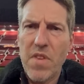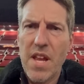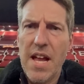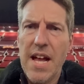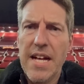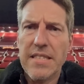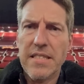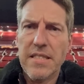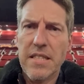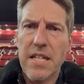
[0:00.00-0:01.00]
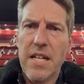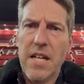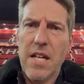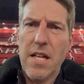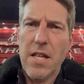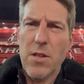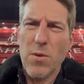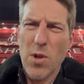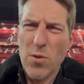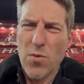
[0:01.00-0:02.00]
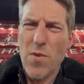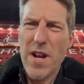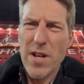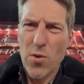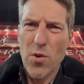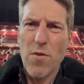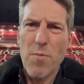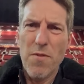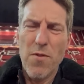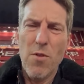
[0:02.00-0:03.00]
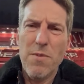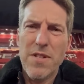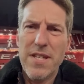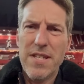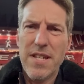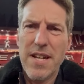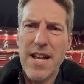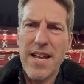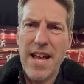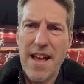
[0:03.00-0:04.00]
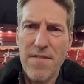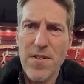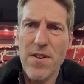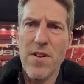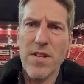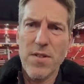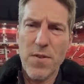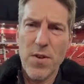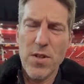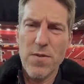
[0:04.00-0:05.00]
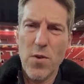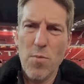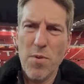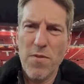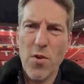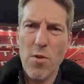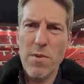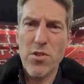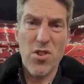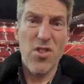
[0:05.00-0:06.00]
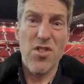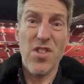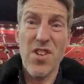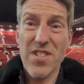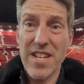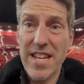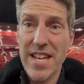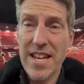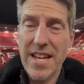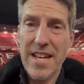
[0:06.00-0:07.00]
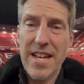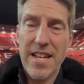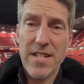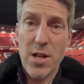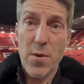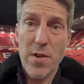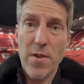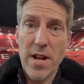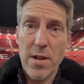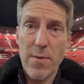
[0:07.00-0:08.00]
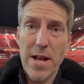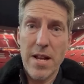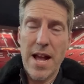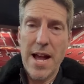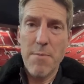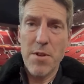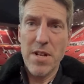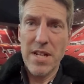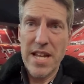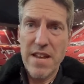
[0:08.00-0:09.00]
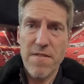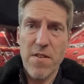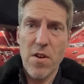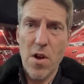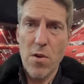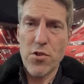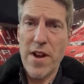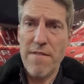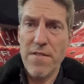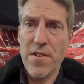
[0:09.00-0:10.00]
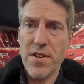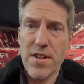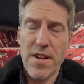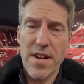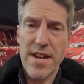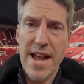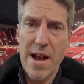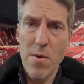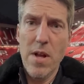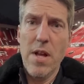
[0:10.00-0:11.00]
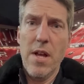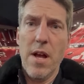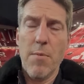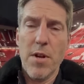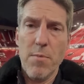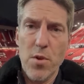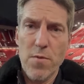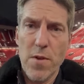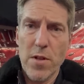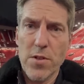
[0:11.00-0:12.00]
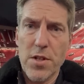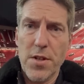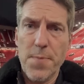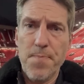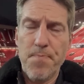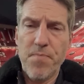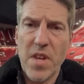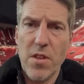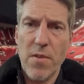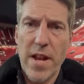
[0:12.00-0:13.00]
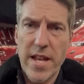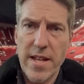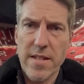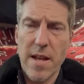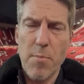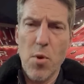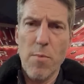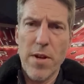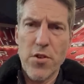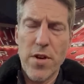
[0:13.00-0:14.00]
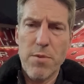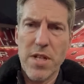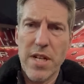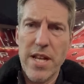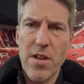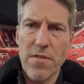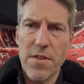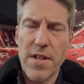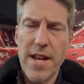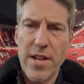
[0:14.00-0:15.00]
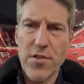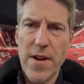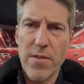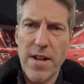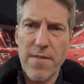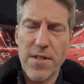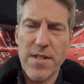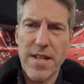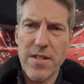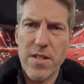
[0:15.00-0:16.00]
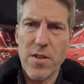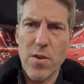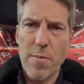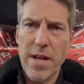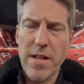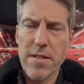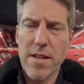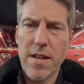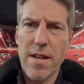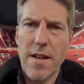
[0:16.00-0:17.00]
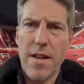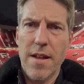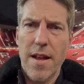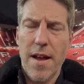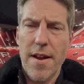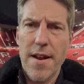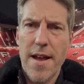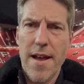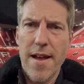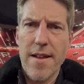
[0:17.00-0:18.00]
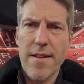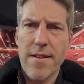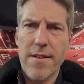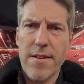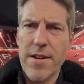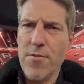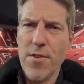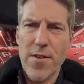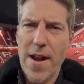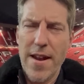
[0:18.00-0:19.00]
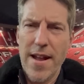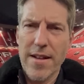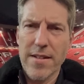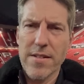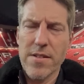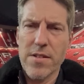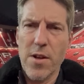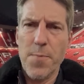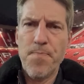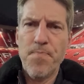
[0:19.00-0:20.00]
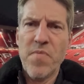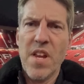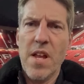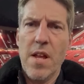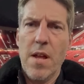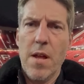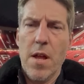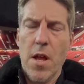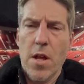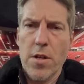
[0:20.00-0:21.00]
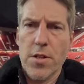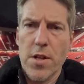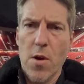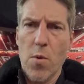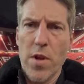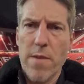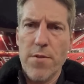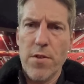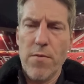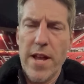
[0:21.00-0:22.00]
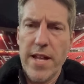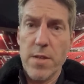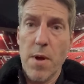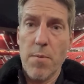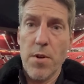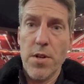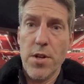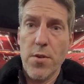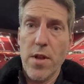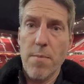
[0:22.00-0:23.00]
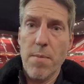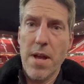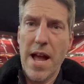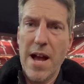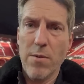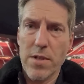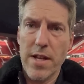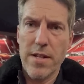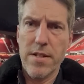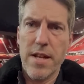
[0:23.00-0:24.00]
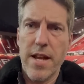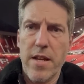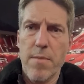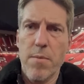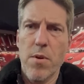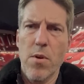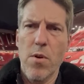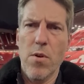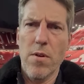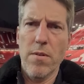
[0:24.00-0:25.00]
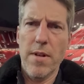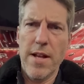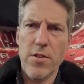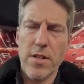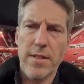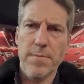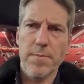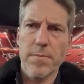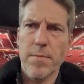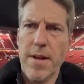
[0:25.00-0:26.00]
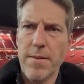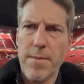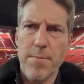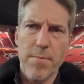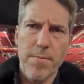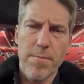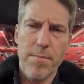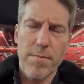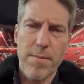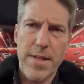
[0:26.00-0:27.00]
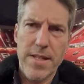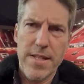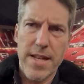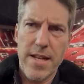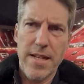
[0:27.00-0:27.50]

and there were loads of really good other performances tonight. Heaven on his first full performance. Josh Zirkzee is doing really well. I'm going to leave Old Trafford now. I'm going to move on to the ratings. I booked my trip to Lyon for the next round after 62 minutes, and didn't regret that. So I'm going to start working through the ratings, but I'm going to do them outside the stadium, or actually I need to take a